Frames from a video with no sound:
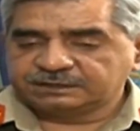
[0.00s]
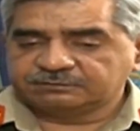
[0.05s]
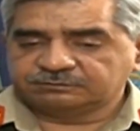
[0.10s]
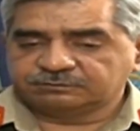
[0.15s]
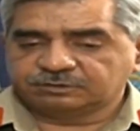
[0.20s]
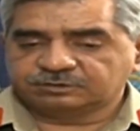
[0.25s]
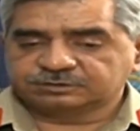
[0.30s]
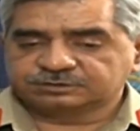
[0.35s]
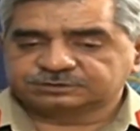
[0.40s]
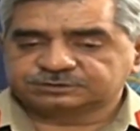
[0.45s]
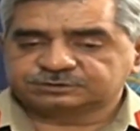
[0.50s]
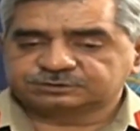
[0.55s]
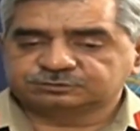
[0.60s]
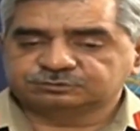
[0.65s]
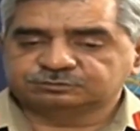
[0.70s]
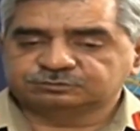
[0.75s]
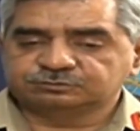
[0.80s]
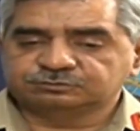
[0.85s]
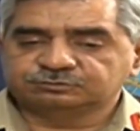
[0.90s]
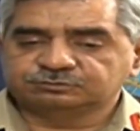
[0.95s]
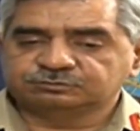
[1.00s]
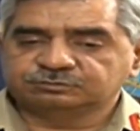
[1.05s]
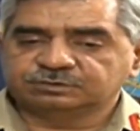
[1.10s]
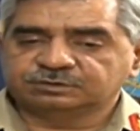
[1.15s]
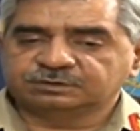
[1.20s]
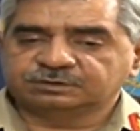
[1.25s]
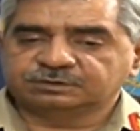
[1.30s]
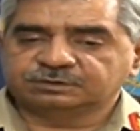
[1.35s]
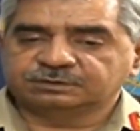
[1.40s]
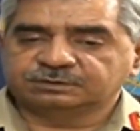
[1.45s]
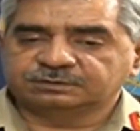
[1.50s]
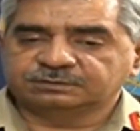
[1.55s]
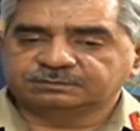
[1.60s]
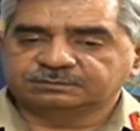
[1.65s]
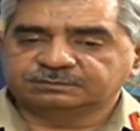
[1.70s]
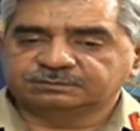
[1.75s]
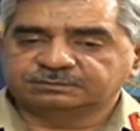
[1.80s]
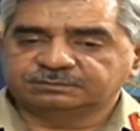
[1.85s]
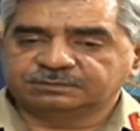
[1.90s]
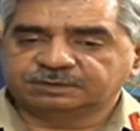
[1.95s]
idea was to
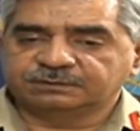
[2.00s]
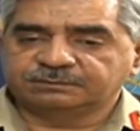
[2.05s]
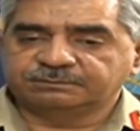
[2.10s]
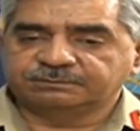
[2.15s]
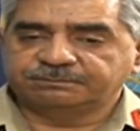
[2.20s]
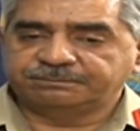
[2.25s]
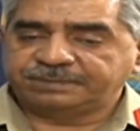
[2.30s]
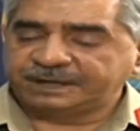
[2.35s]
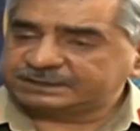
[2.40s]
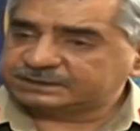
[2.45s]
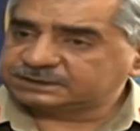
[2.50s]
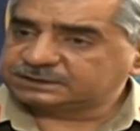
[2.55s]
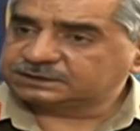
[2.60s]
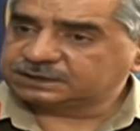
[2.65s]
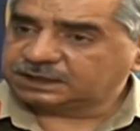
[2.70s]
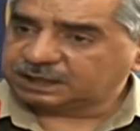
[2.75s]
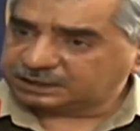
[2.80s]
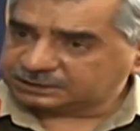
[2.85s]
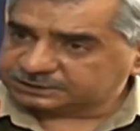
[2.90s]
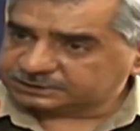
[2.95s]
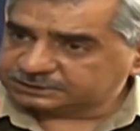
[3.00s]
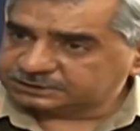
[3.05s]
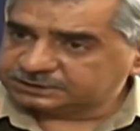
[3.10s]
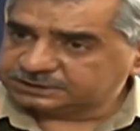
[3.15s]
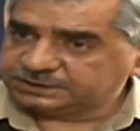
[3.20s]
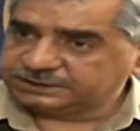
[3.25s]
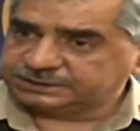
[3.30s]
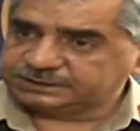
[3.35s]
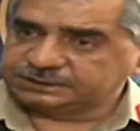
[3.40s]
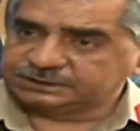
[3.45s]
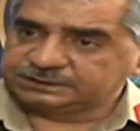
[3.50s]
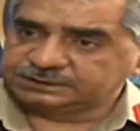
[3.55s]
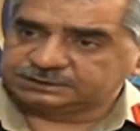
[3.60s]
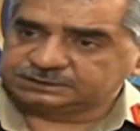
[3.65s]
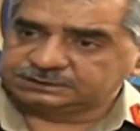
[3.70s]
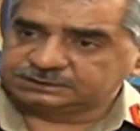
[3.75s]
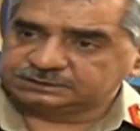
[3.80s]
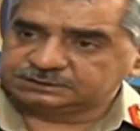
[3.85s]
better articulate